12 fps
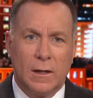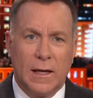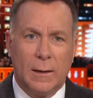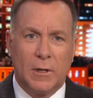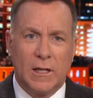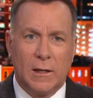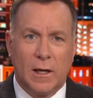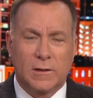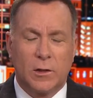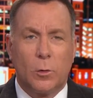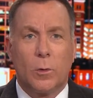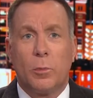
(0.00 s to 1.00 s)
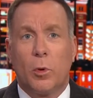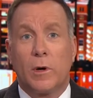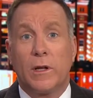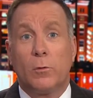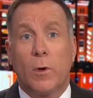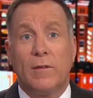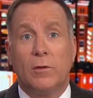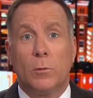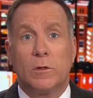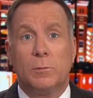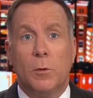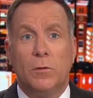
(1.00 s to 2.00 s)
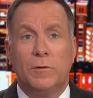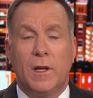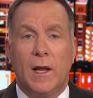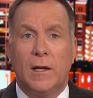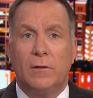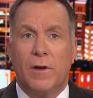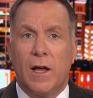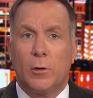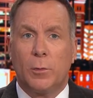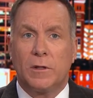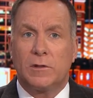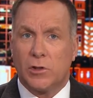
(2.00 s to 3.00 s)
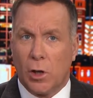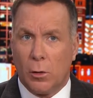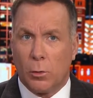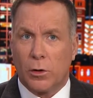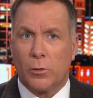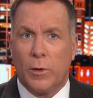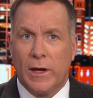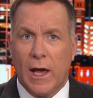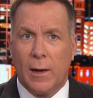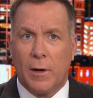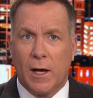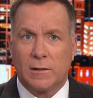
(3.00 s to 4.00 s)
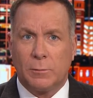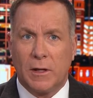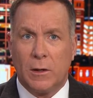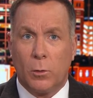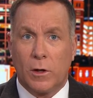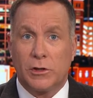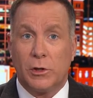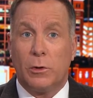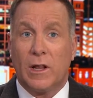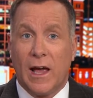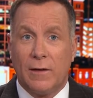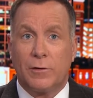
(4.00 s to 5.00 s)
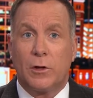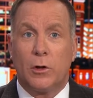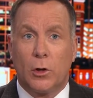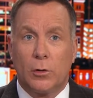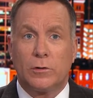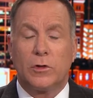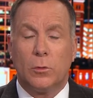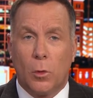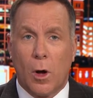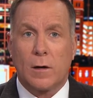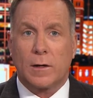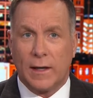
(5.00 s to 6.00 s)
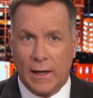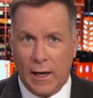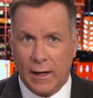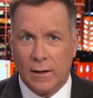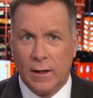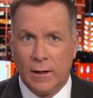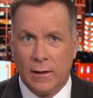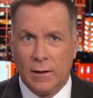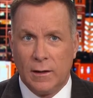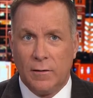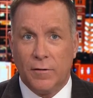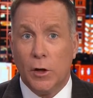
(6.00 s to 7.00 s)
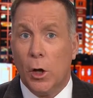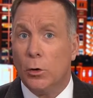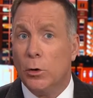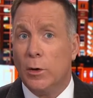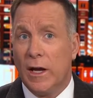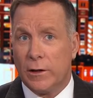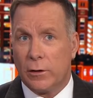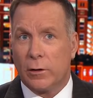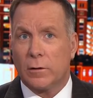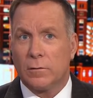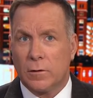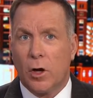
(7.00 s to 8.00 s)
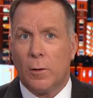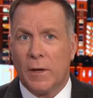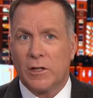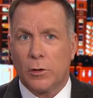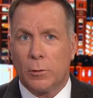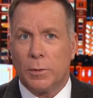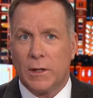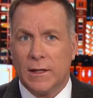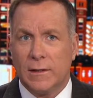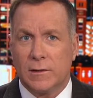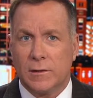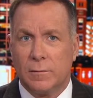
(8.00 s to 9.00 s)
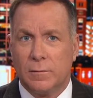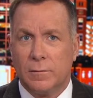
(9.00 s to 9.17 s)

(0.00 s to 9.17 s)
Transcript: Emily Luxon reporting Raven was moved today to Vanderbilt Stallworth Rehab Hospital where she will have to learn to walk again. If you know who hit her, call Metro Police.